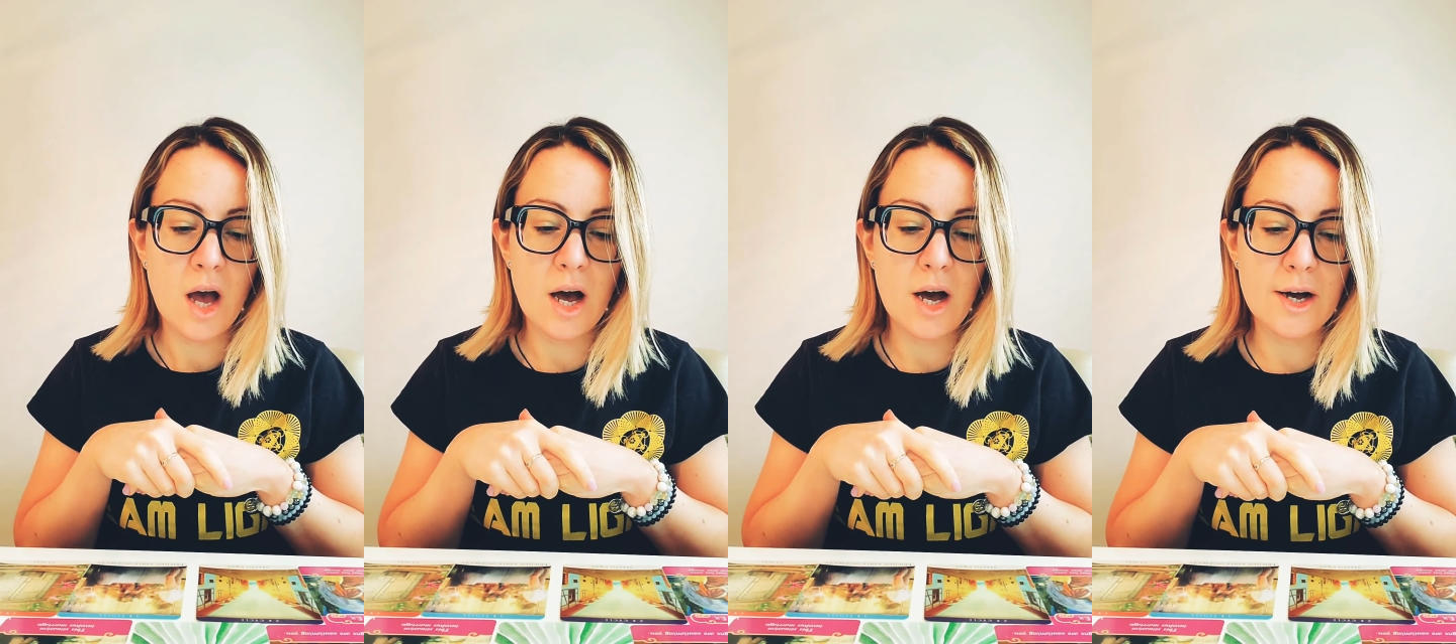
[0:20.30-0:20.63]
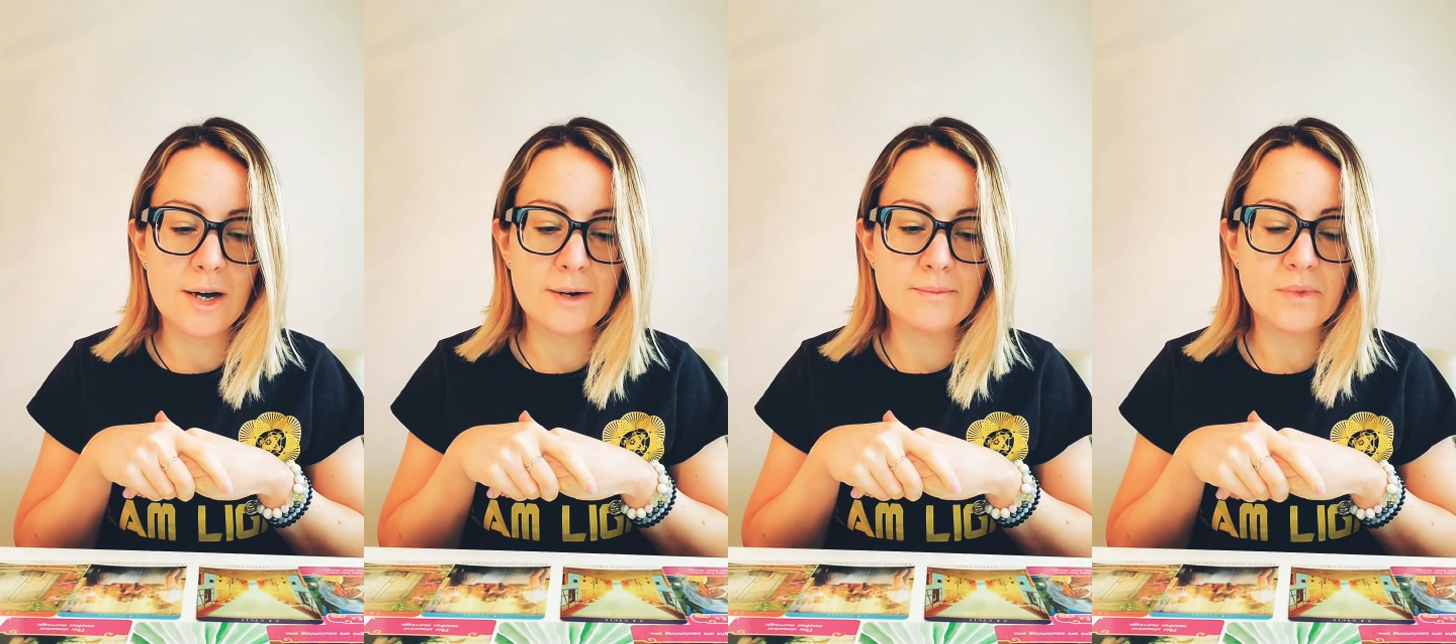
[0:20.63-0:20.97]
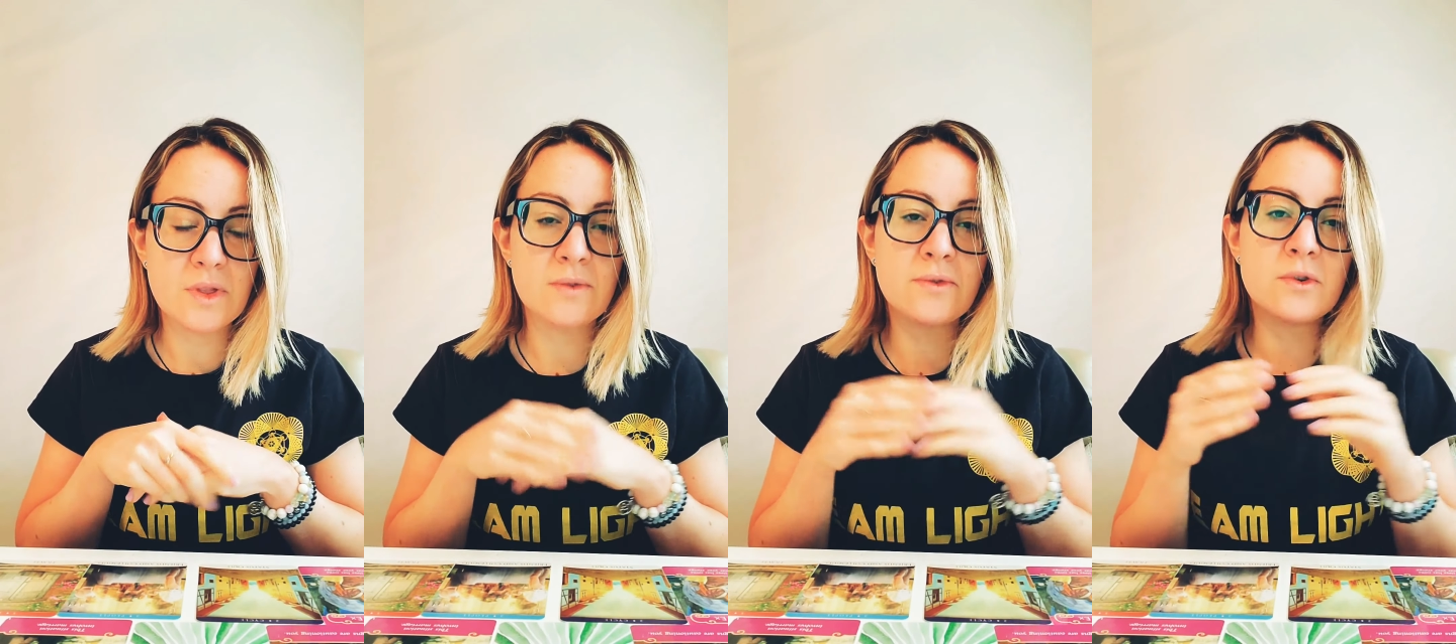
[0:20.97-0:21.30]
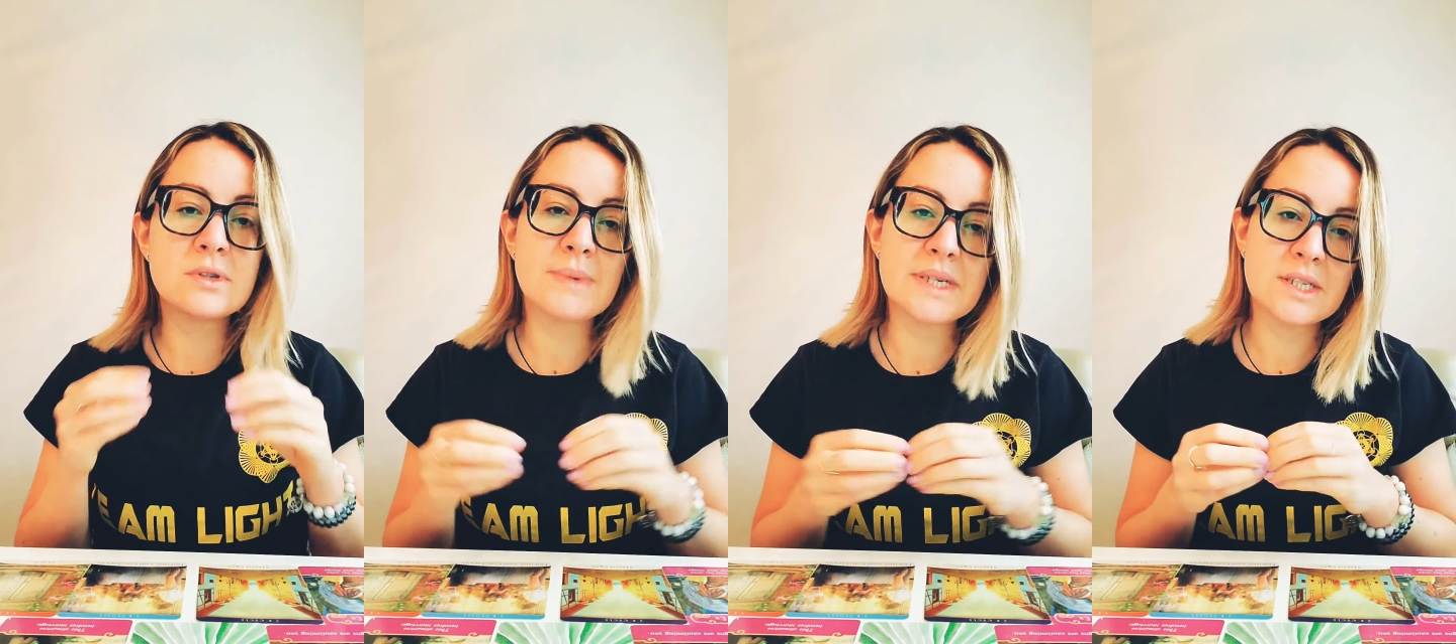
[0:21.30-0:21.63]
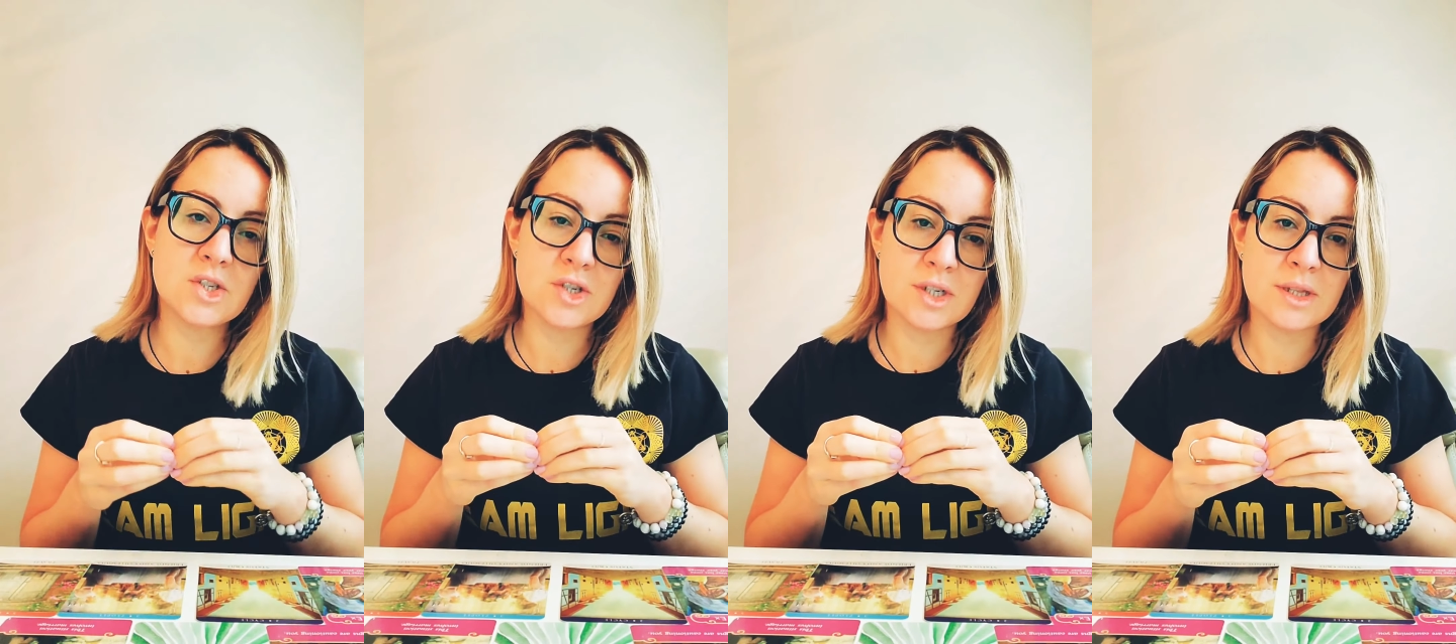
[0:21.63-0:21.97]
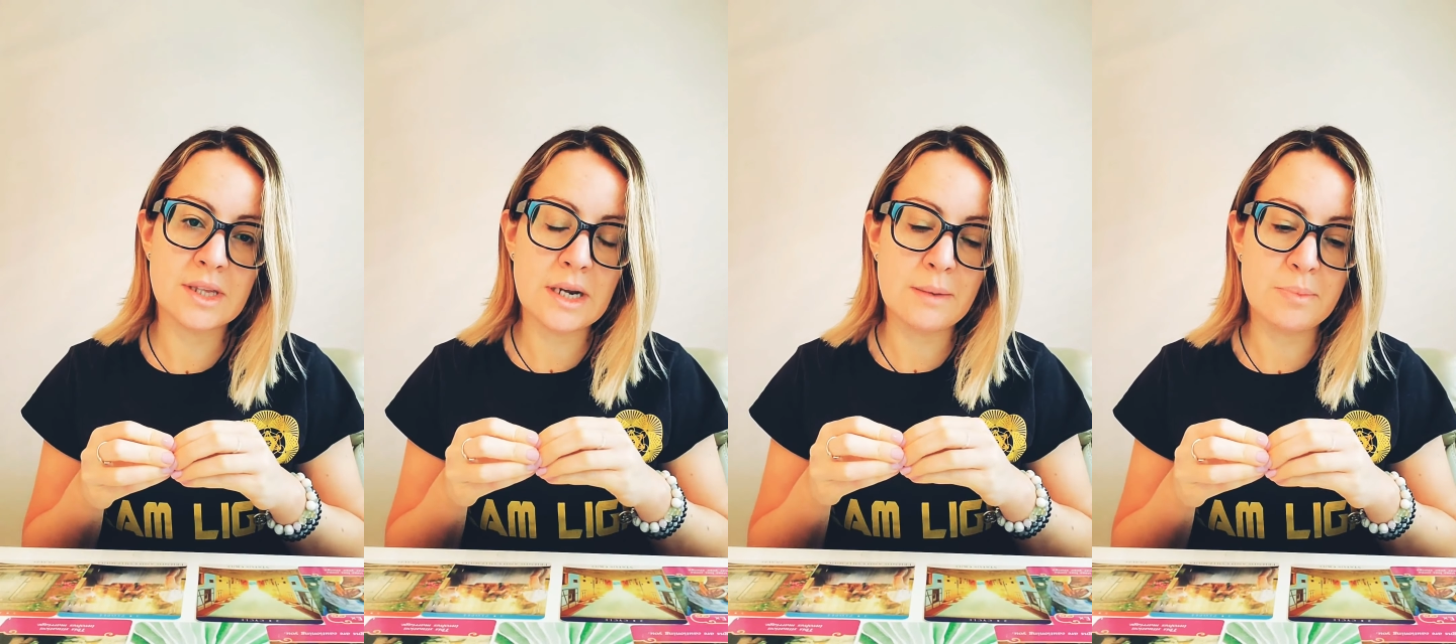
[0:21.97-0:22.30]
The first message
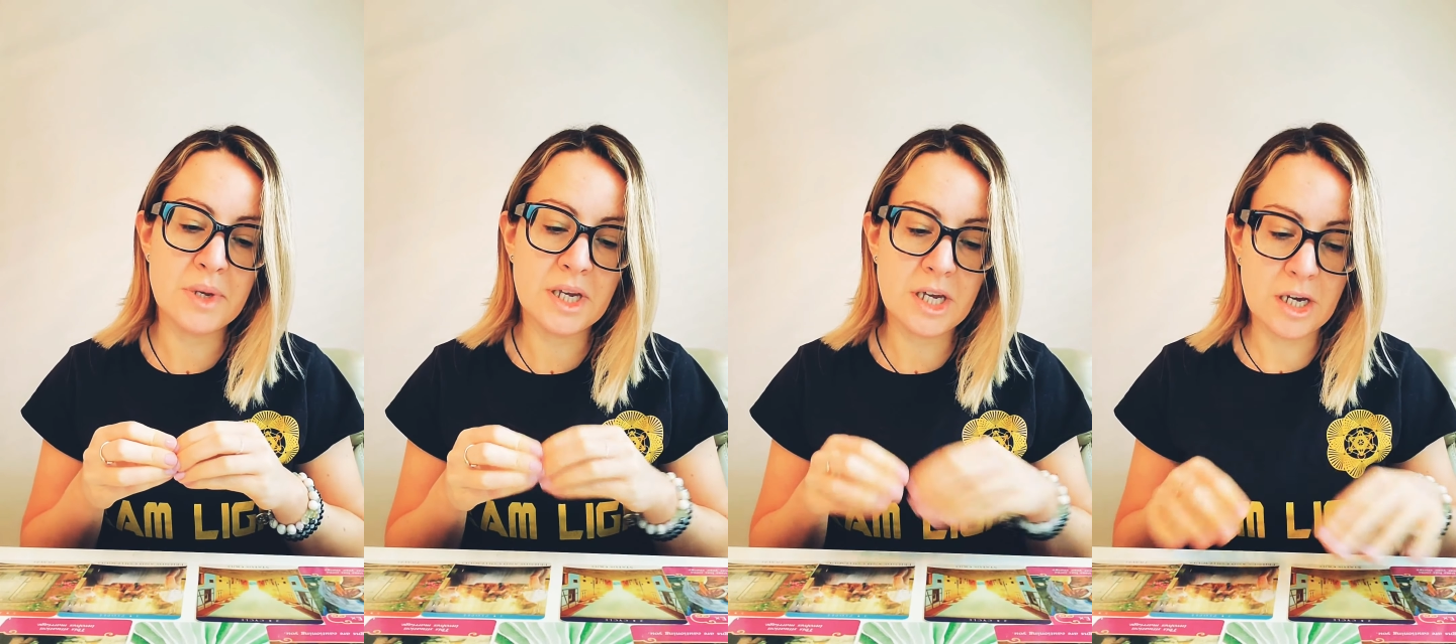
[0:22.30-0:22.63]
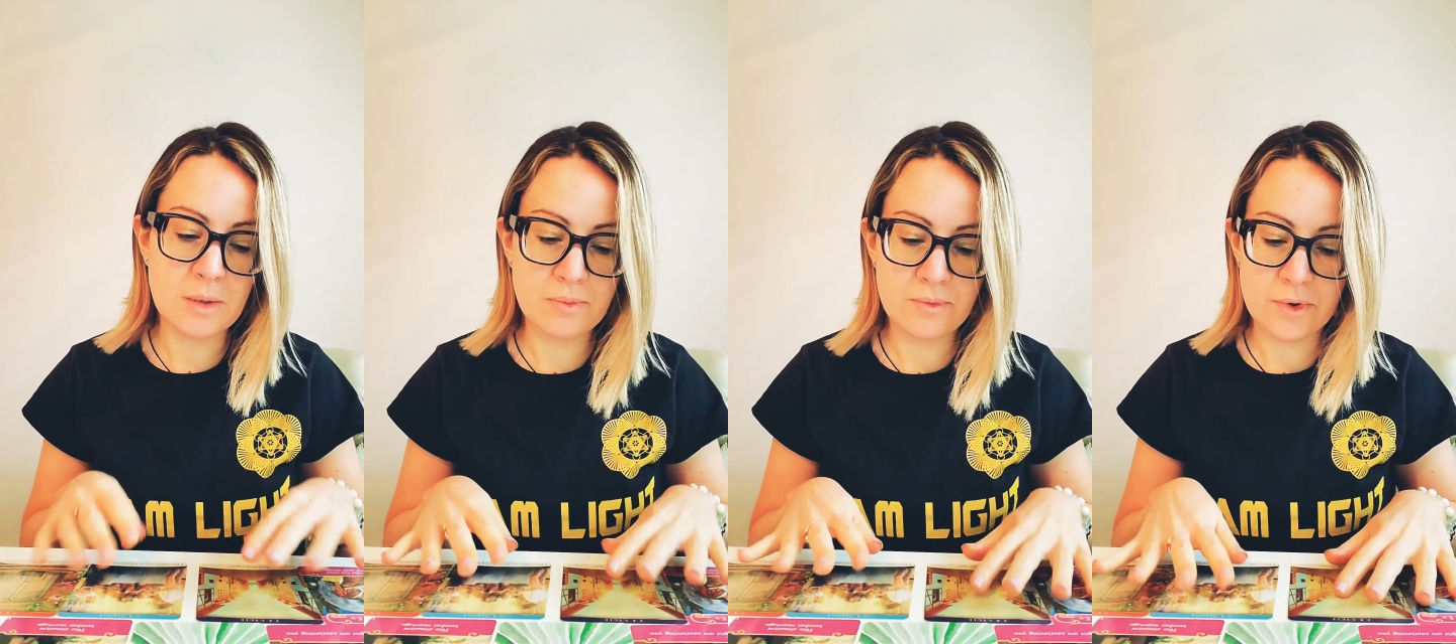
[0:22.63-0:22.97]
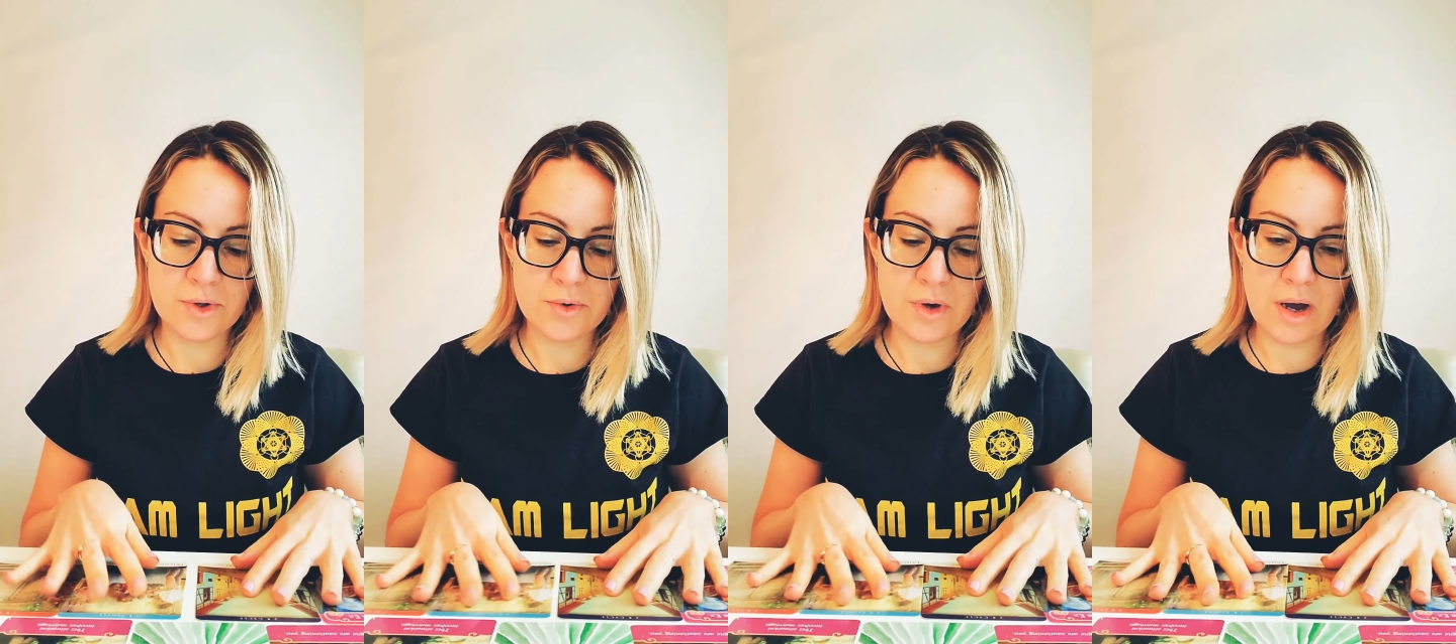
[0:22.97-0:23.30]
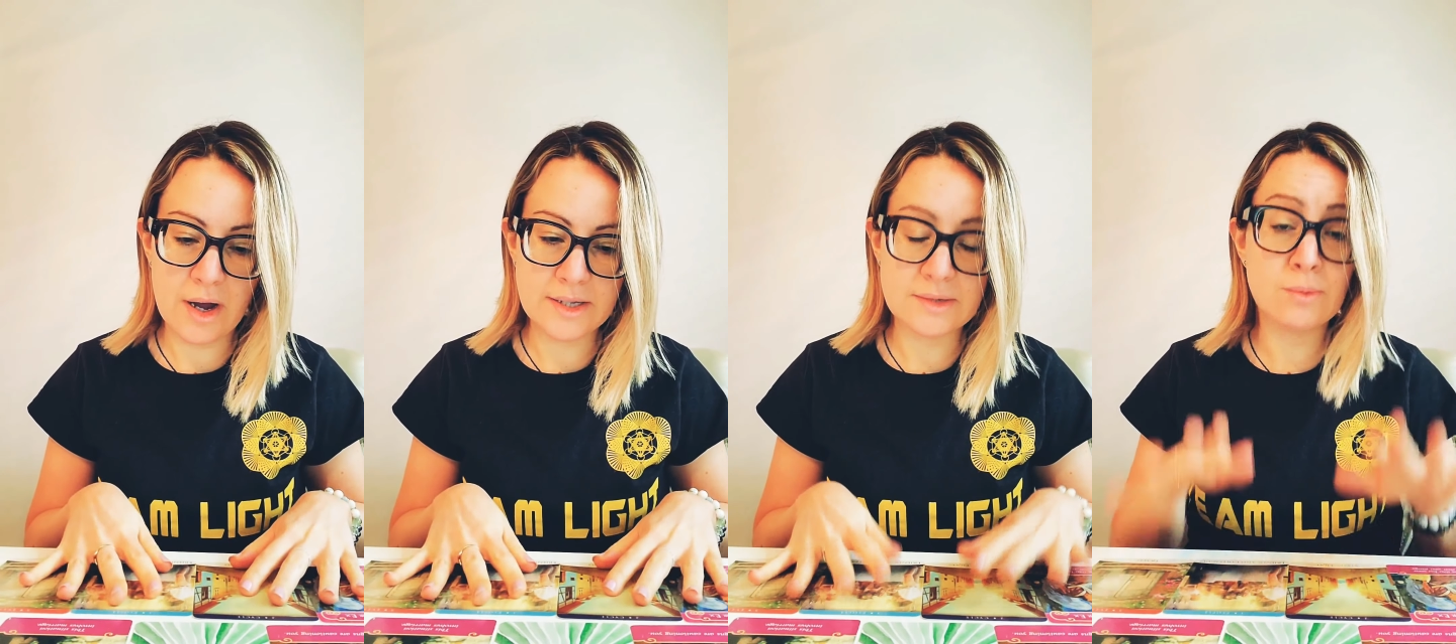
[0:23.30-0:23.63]
that I'm picking up for you guys,